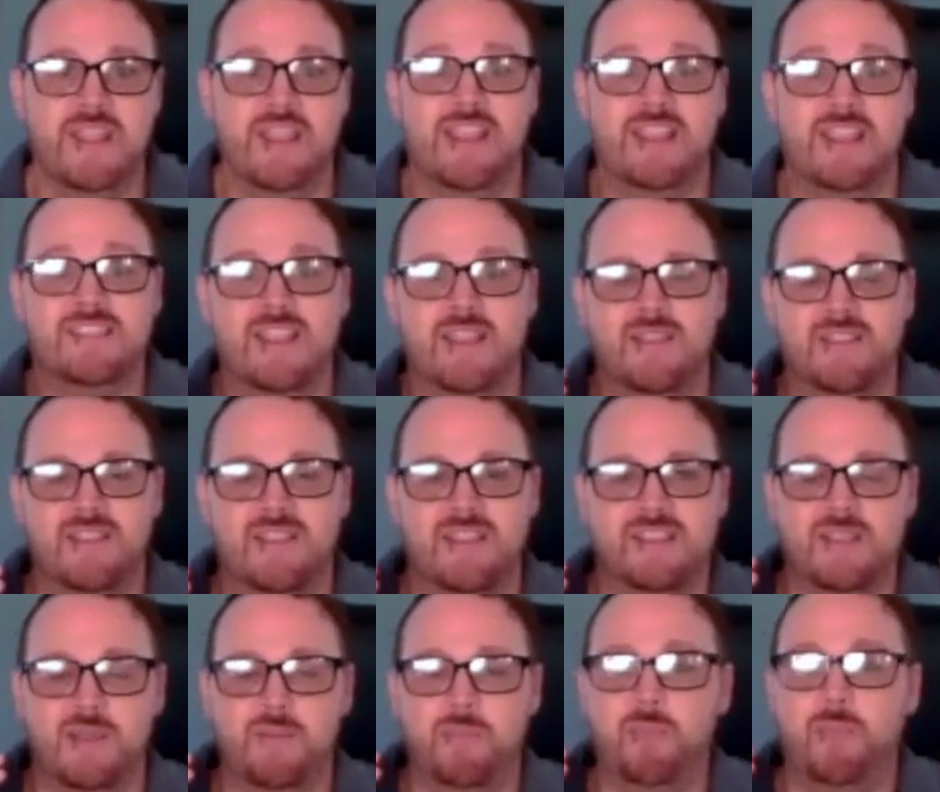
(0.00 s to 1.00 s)
is
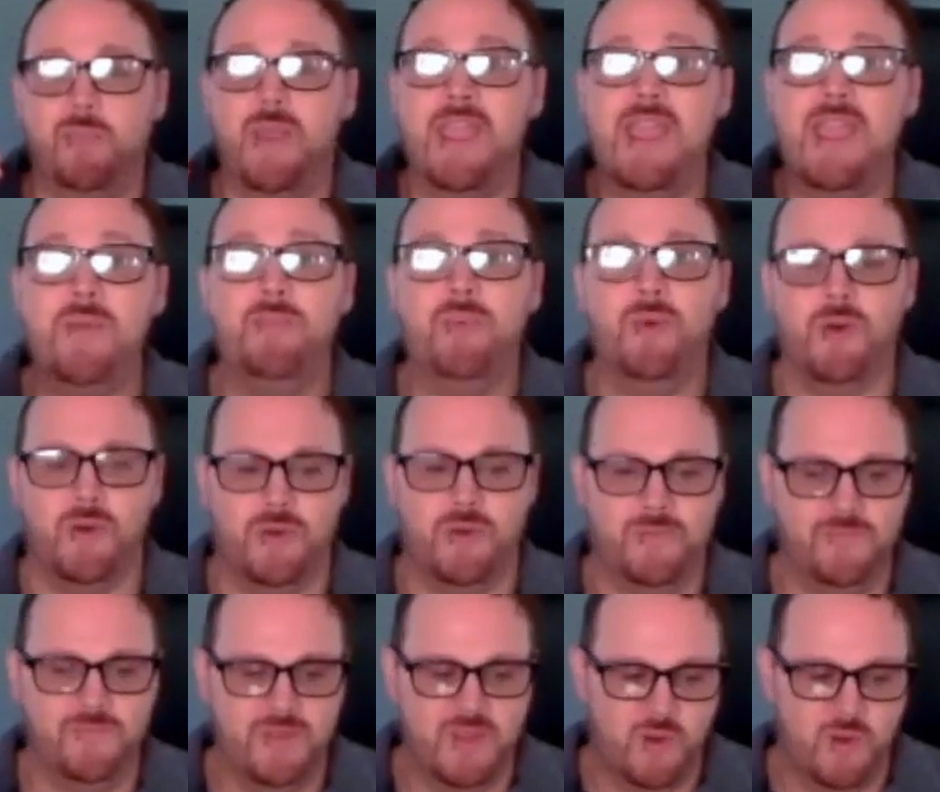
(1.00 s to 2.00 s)
that
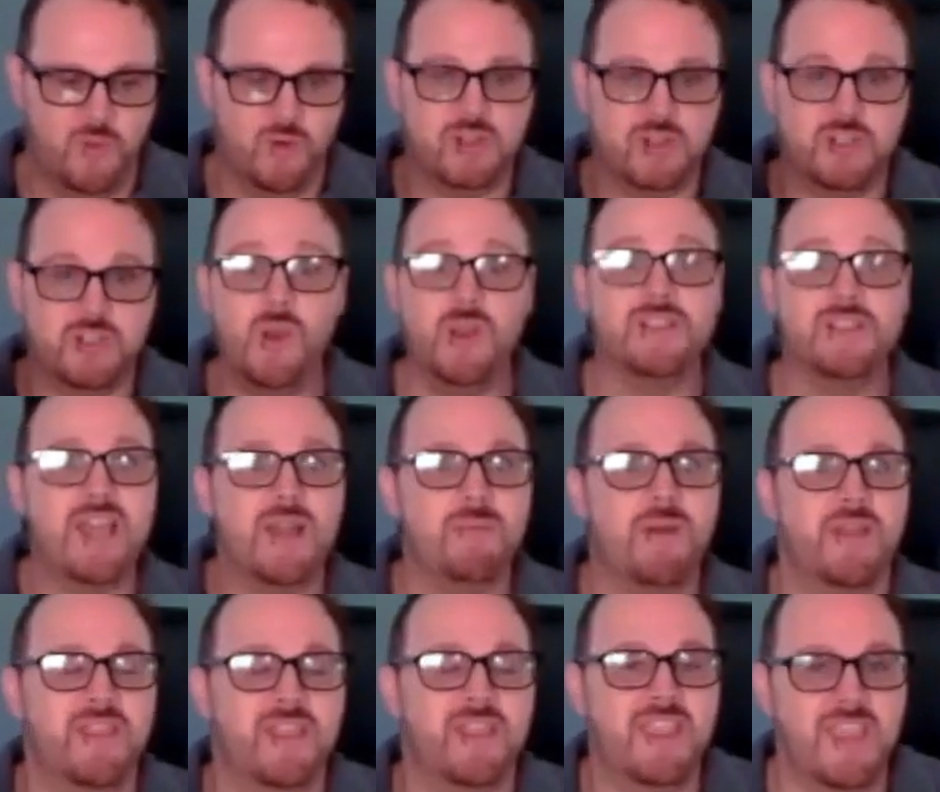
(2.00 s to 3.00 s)
people were so excited
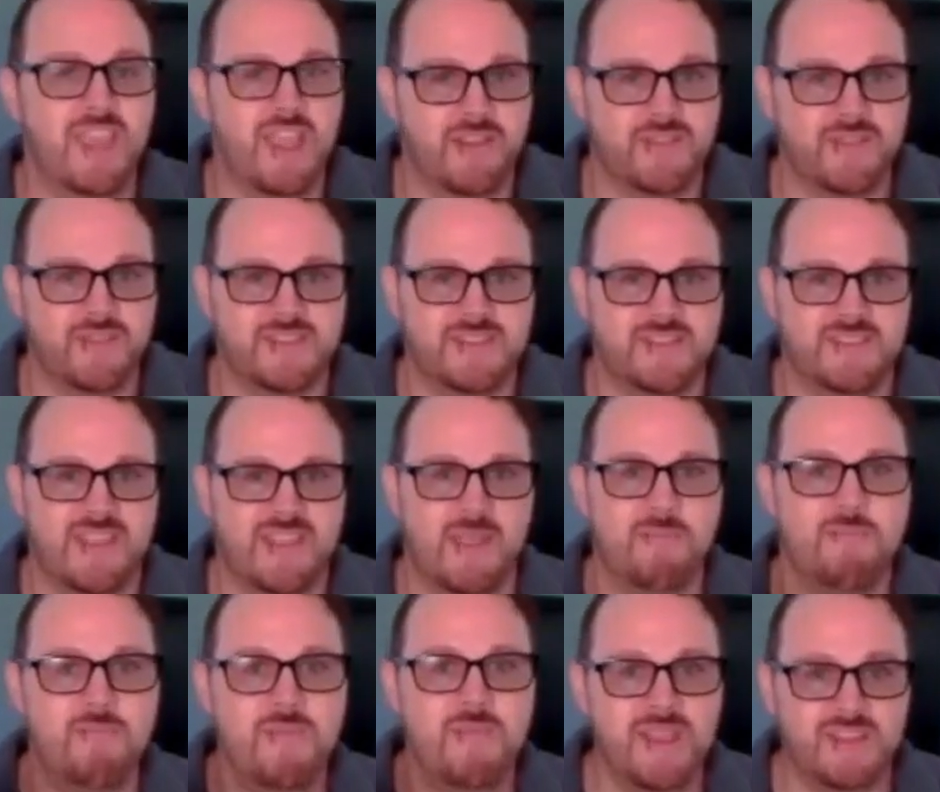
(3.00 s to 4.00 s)
about the gifts, they
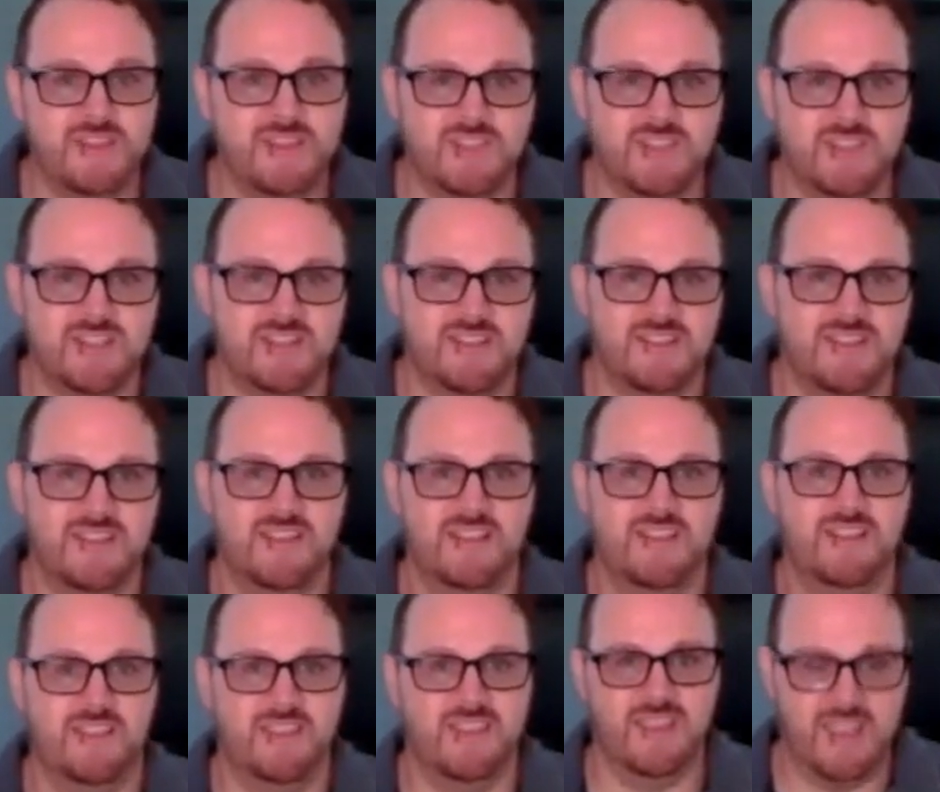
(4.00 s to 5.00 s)
missed
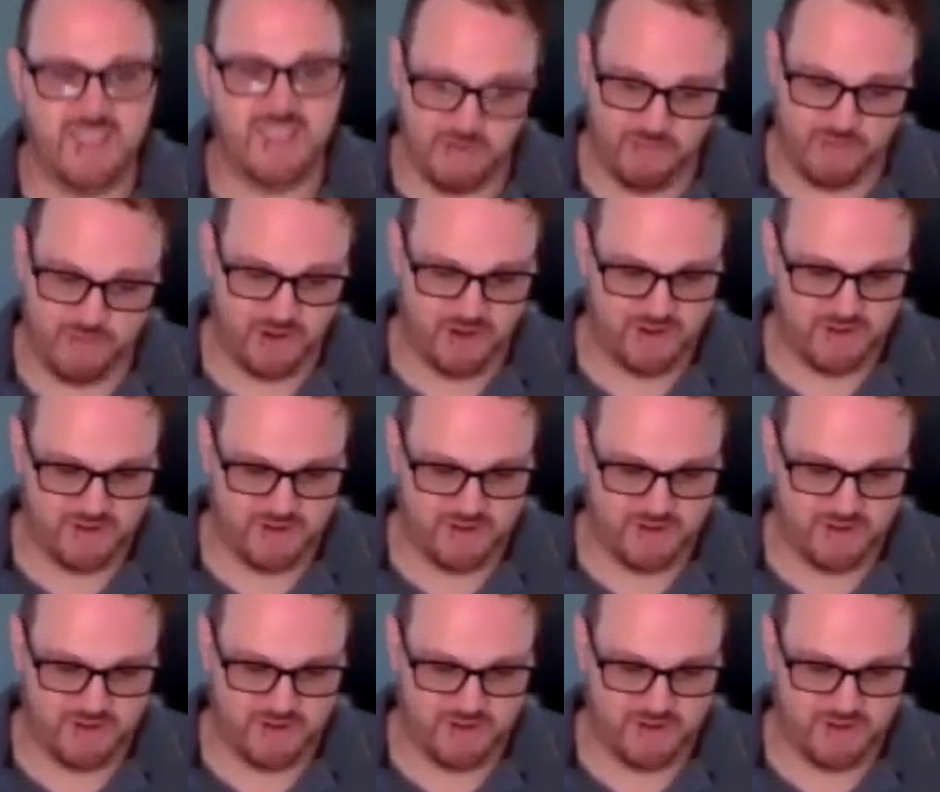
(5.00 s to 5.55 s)
the giver.